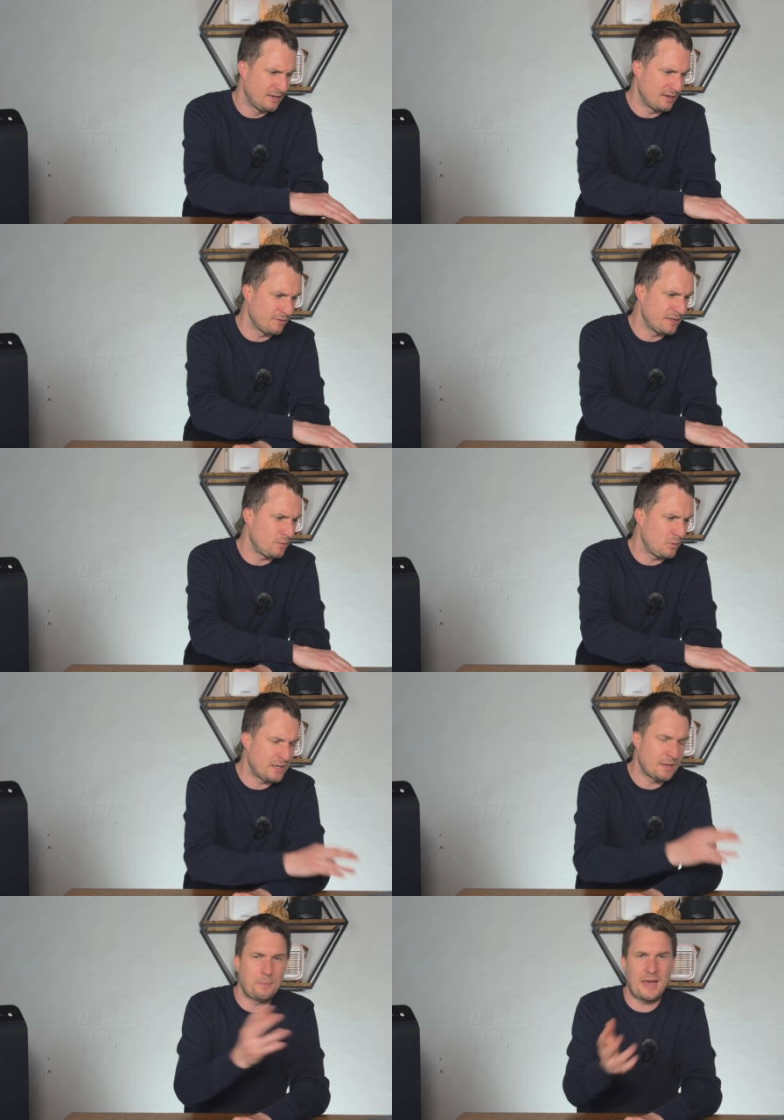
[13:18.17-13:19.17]
Now we
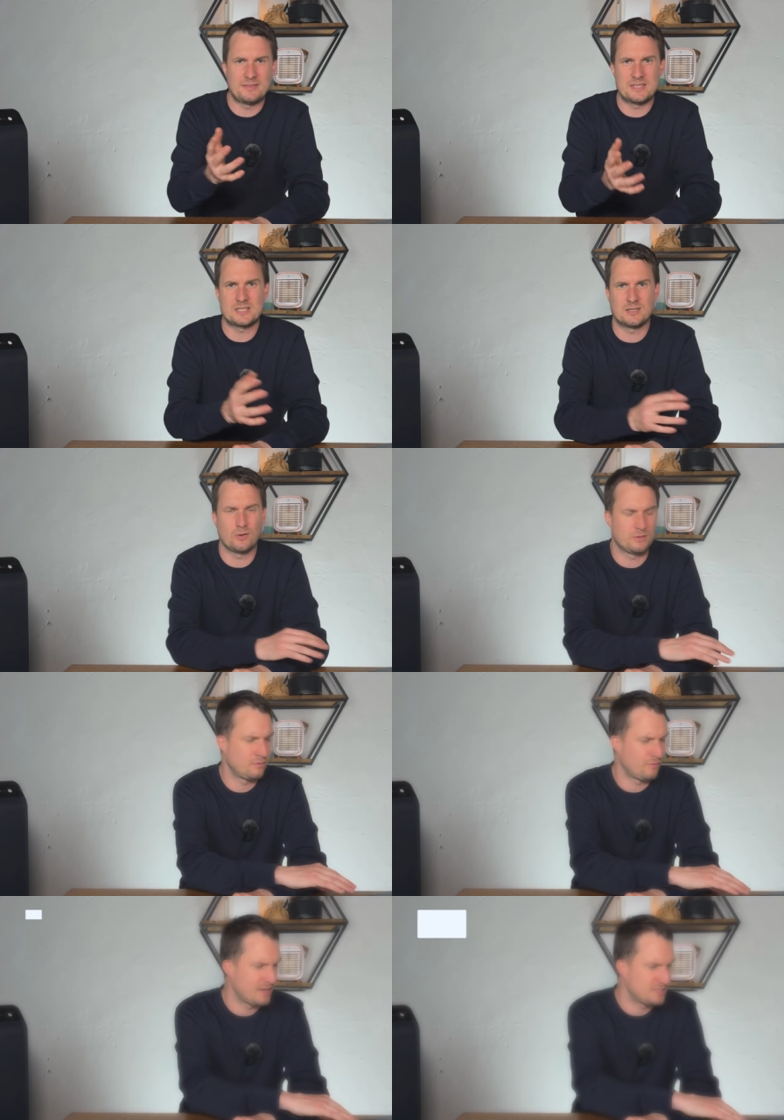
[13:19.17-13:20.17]
compared this to the other
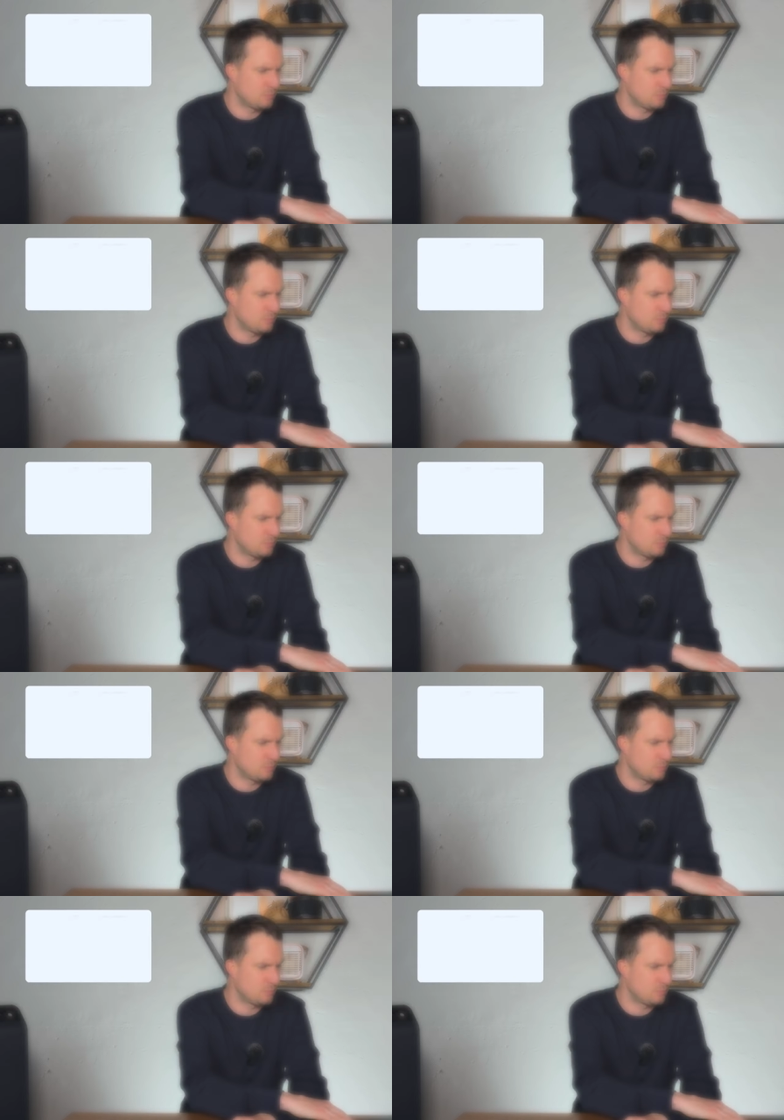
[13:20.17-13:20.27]
devices